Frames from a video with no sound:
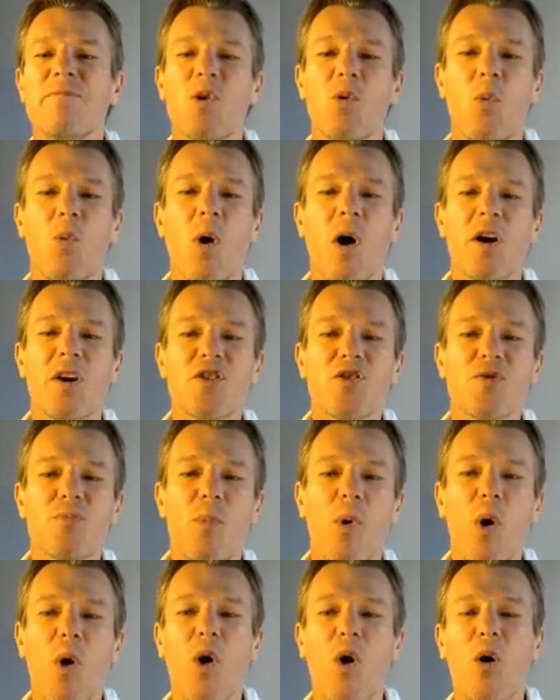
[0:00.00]
what is
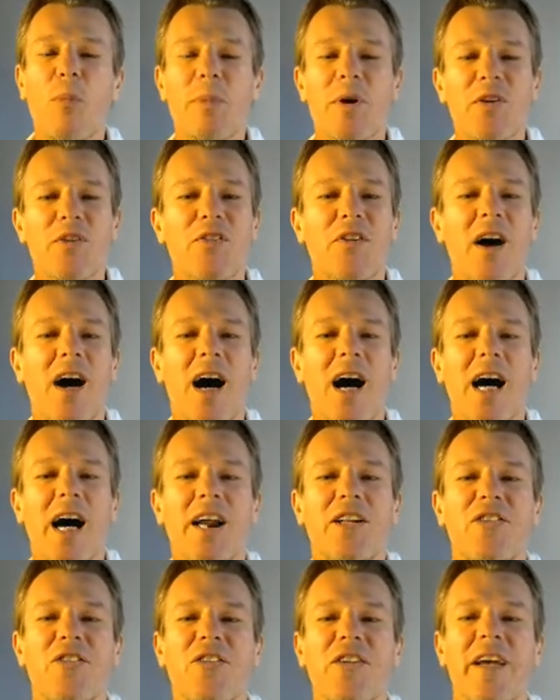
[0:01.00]
more,
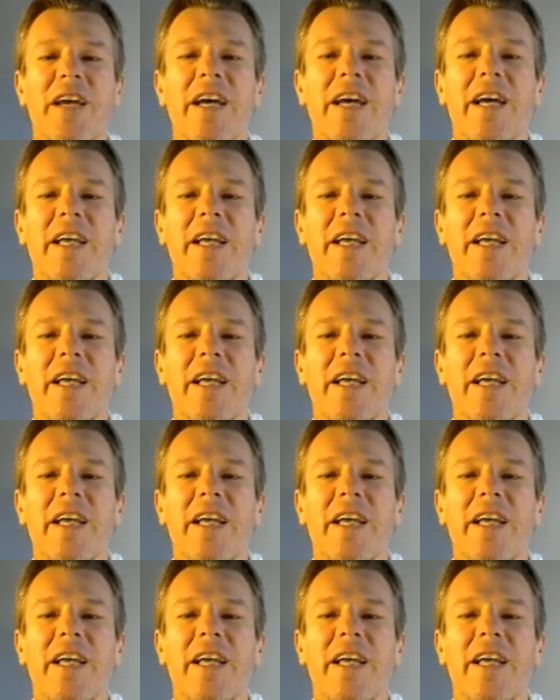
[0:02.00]
besides.